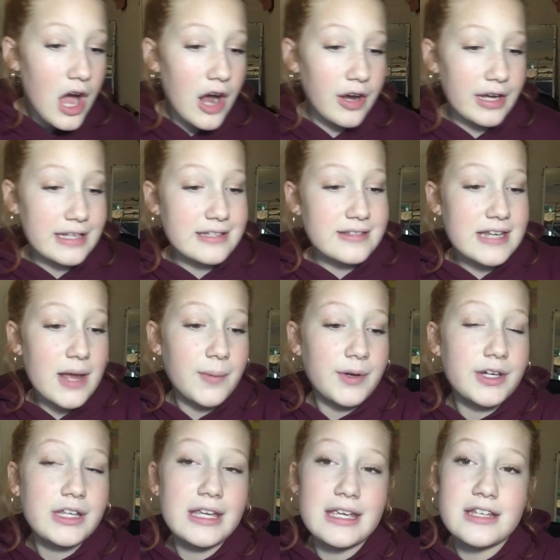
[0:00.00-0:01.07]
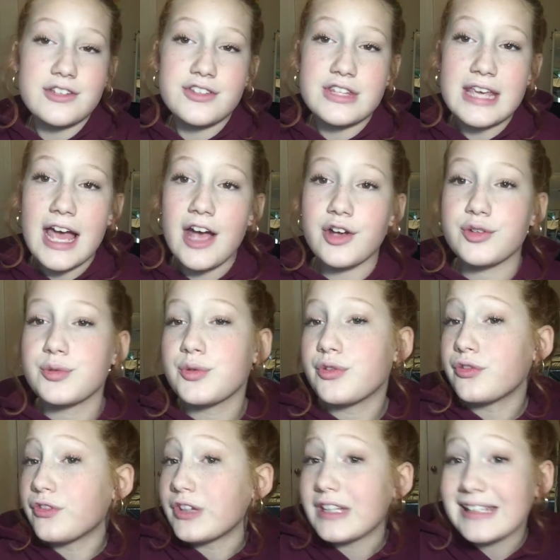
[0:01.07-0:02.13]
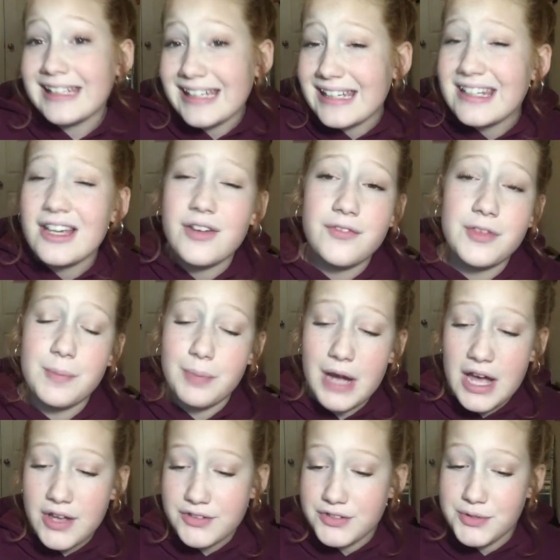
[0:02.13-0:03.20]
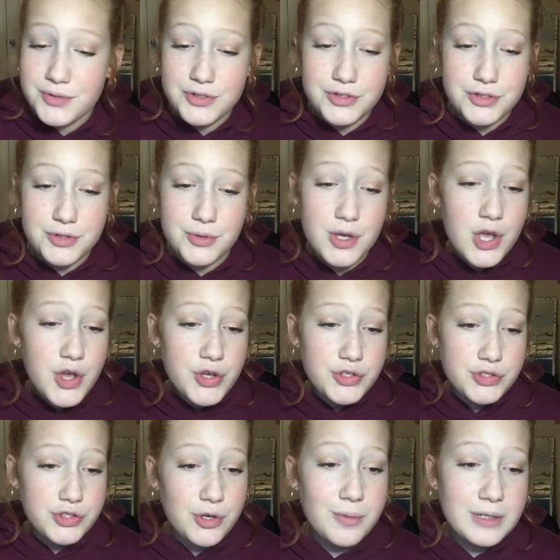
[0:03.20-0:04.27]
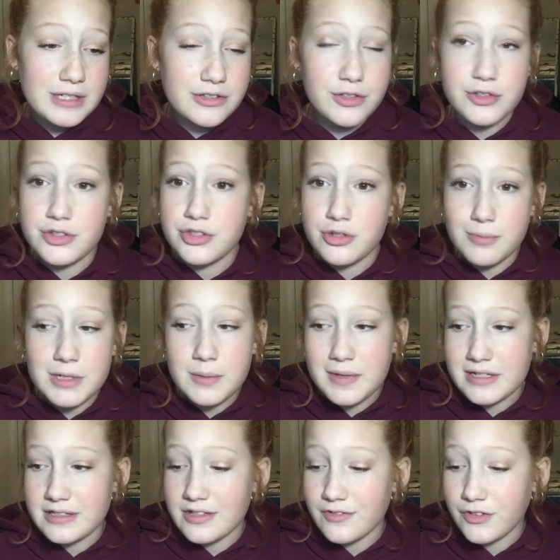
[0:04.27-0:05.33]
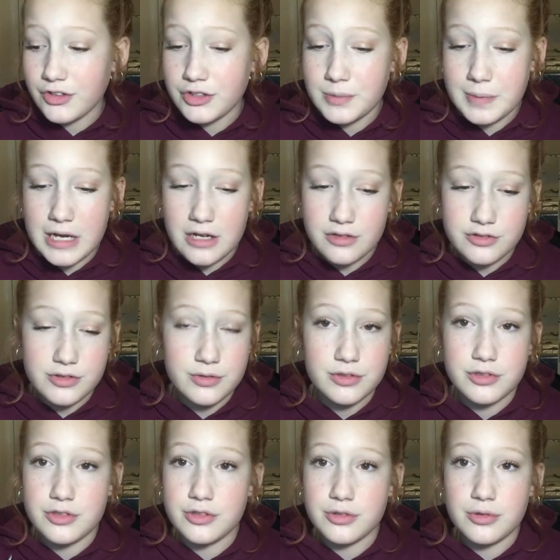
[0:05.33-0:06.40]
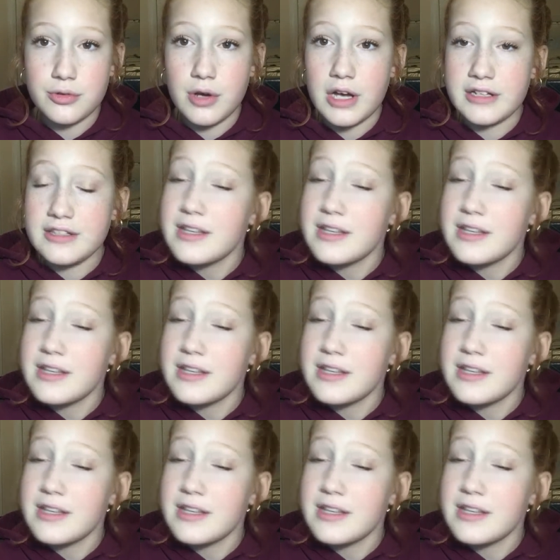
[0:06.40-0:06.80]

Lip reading: Alright, so now we're going to get into the actual filling in of the brows. You can do there's so many ways to fill in your brows. You can do a